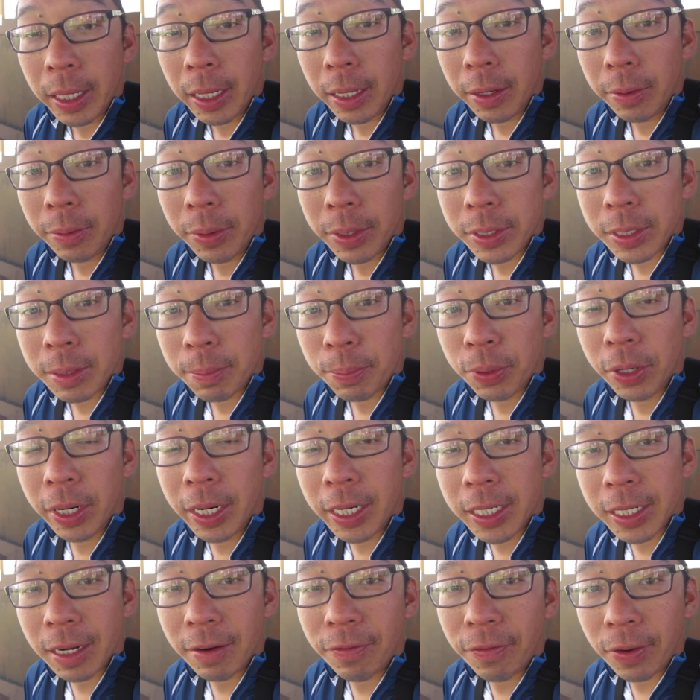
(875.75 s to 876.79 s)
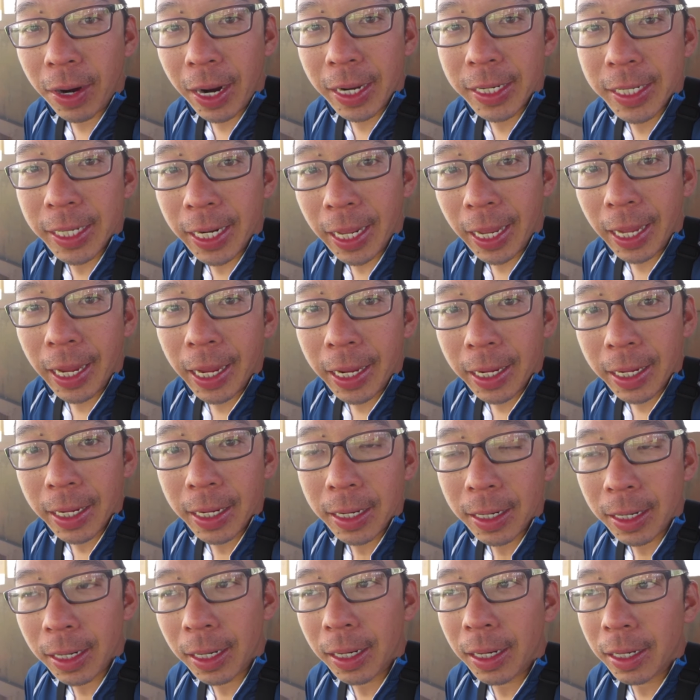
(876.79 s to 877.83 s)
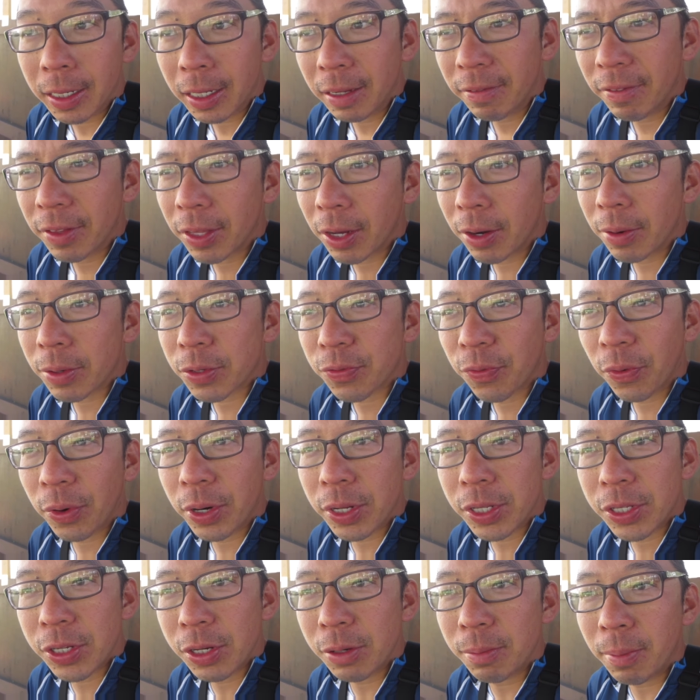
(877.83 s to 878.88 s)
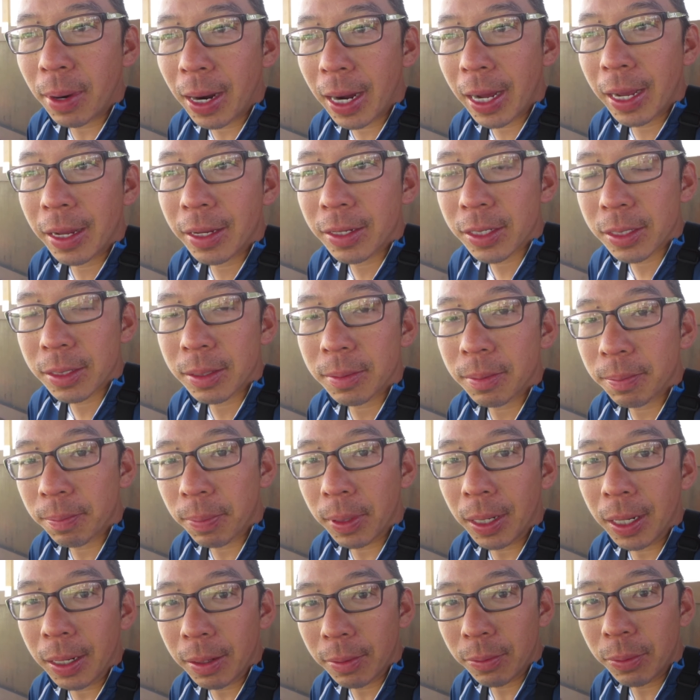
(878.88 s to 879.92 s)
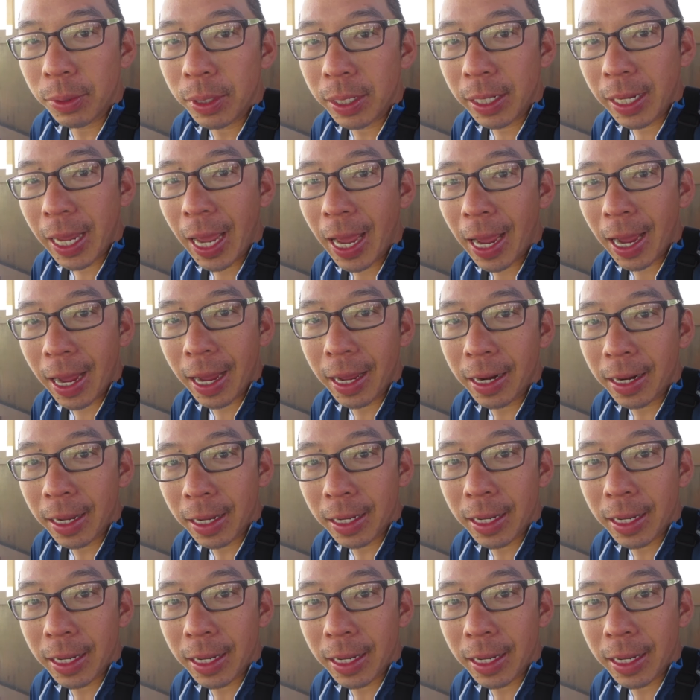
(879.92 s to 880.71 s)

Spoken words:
It was a pretty tough ride today, even though it was 42 miles, but we had